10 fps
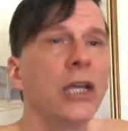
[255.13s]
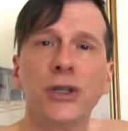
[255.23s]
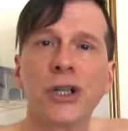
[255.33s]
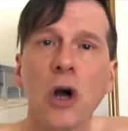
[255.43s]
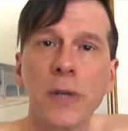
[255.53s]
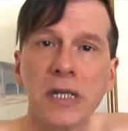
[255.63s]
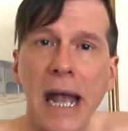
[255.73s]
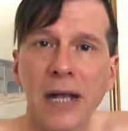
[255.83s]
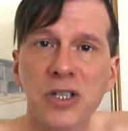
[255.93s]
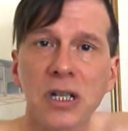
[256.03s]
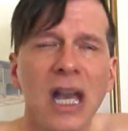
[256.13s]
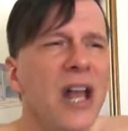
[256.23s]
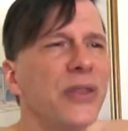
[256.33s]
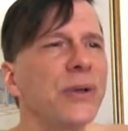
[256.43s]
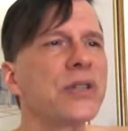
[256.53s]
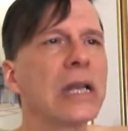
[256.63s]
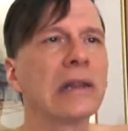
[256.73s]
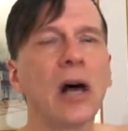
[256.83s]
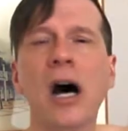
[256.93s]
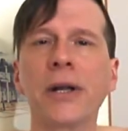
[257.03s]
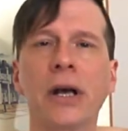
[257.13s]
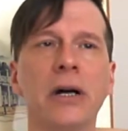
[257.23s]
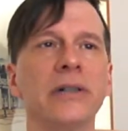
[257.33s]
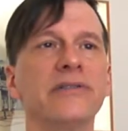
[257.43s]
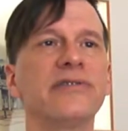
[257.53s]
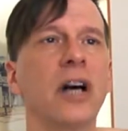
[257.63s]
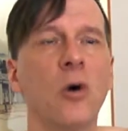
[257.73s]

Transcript: You can always ask. There is a lot of